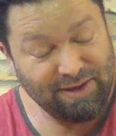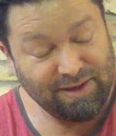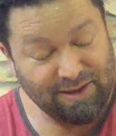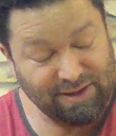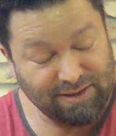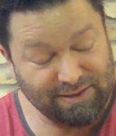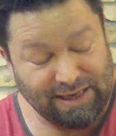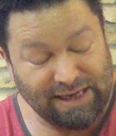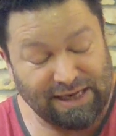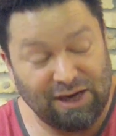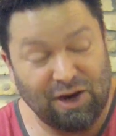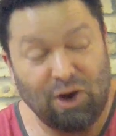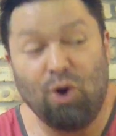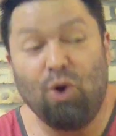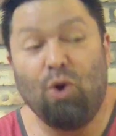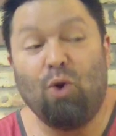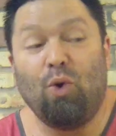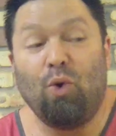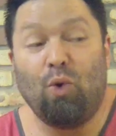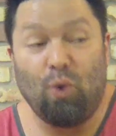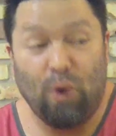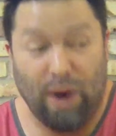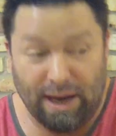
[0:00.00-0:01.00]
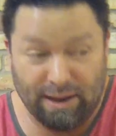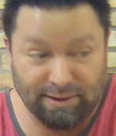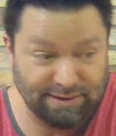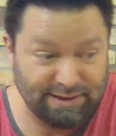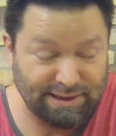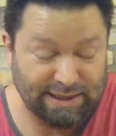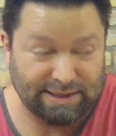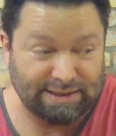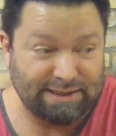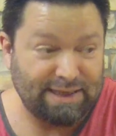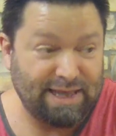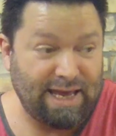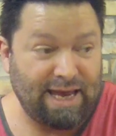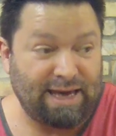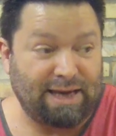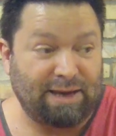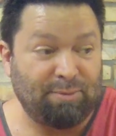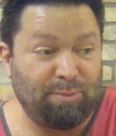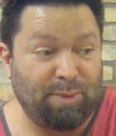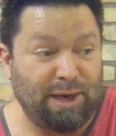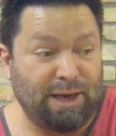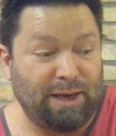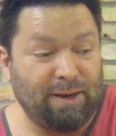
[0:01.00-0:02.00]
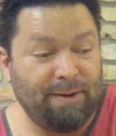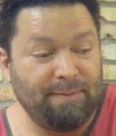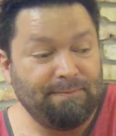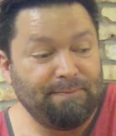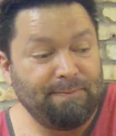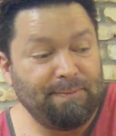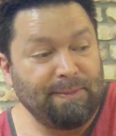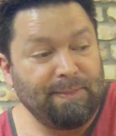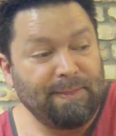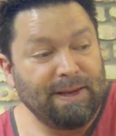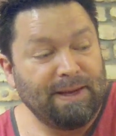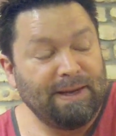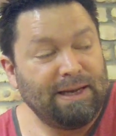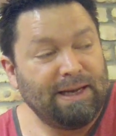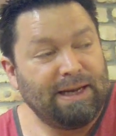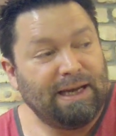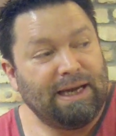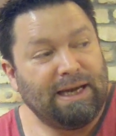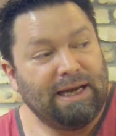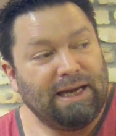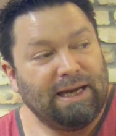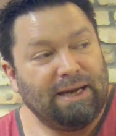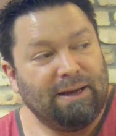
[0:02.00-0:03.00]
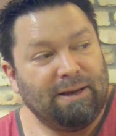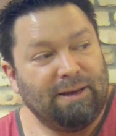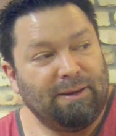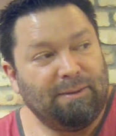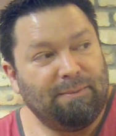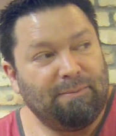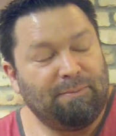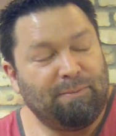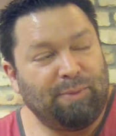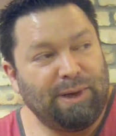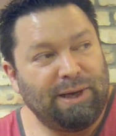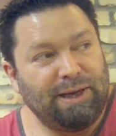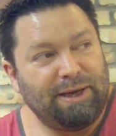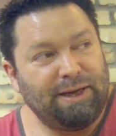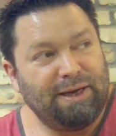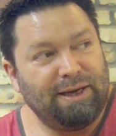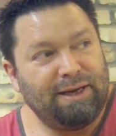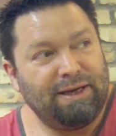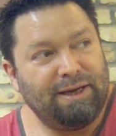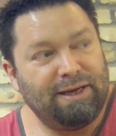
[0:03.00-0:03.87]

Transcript: because I know how sexy that can be. But